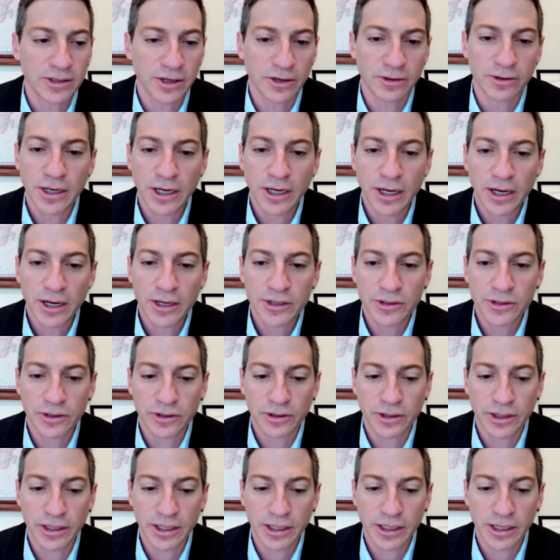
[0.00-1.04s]
So
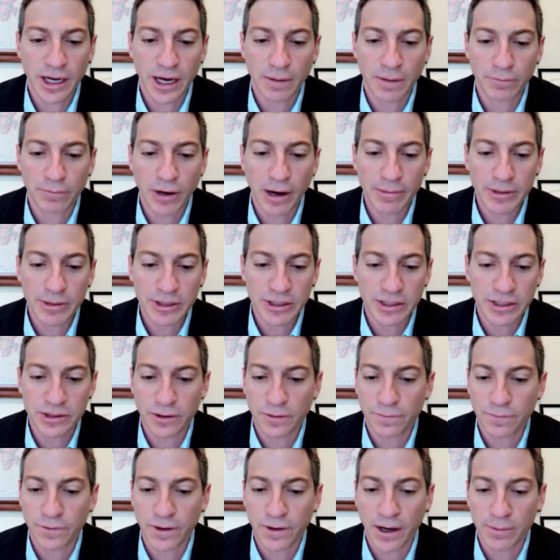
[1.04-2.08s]
certainly promising
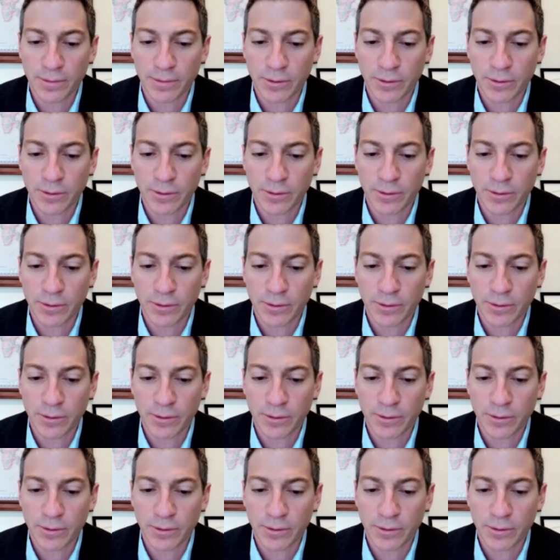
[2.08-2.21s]
so far,